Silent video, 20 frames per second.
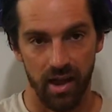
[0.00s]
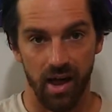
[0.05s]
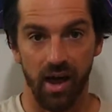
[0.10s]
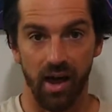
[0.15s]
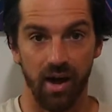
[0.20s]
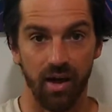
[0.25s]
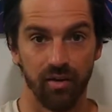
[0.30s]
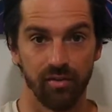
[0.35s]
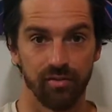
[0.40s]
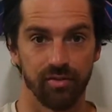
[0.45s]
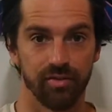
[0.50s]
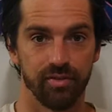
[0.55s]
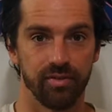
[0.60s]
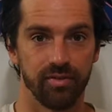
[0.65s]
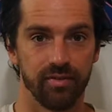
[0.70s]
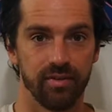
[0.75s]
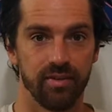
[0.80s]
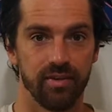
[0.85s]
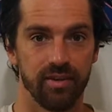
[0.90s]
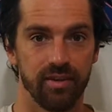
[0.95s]
have
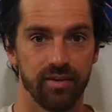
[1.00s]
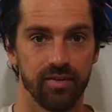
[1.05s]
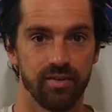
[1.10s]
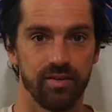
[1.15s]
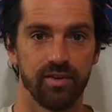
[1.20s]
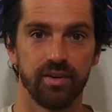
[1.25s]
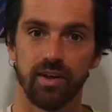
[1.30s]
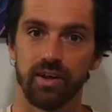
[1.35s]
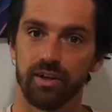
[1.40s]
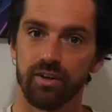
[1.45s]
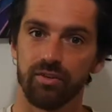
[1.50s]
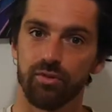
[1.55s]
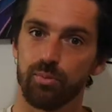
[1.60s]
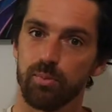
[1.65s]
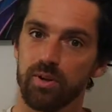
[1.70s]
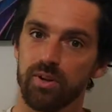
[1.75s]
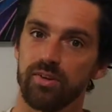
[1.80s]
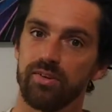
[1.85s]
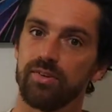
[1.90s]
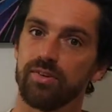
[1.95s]
these things
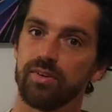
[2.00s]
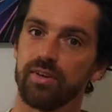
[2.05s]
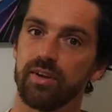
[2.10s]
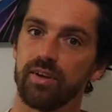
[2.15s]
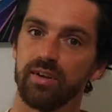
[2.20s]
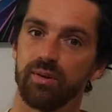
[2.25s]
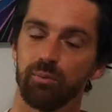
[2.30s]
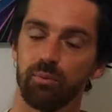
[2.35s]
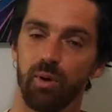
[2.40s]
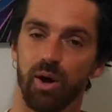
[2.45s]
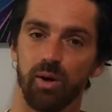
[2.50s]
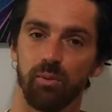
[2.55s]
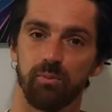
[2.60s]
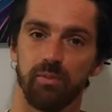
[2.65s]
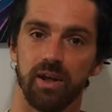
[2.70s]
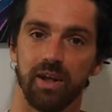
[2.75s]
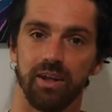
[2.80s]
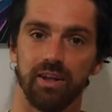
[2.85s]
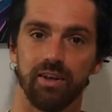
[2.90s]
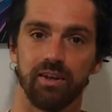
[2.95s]
be seen by
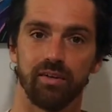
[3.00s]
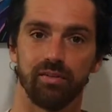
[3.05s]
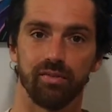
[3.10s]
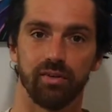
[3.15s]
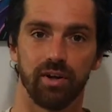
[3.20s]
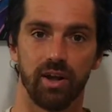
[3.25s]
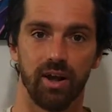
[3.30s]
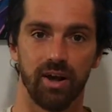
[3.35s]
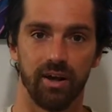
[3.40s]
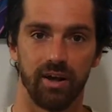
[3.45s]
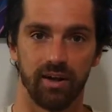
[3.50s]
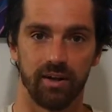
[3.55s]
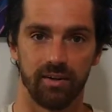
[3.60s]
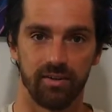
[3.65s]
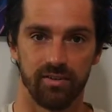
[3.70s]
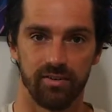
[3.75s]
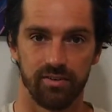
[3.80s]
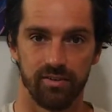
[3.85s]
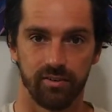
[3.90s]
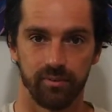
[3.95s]
many different
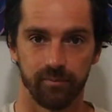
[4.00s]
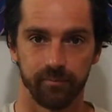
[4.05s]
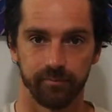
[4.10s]
eyes.